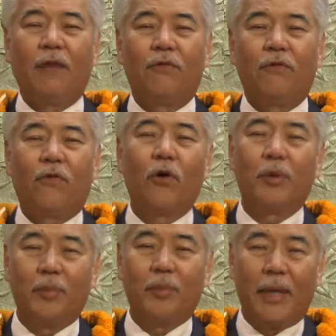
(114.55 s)
and
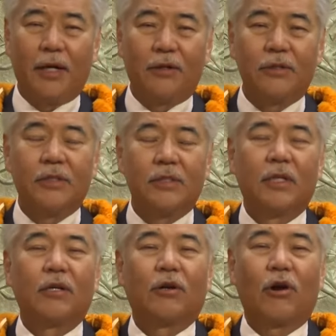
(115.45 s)
former mayors
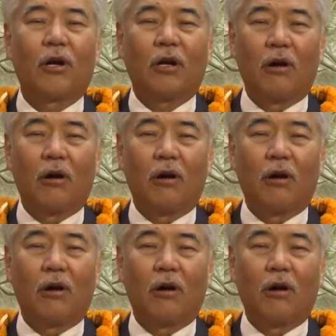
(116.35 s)
Kirk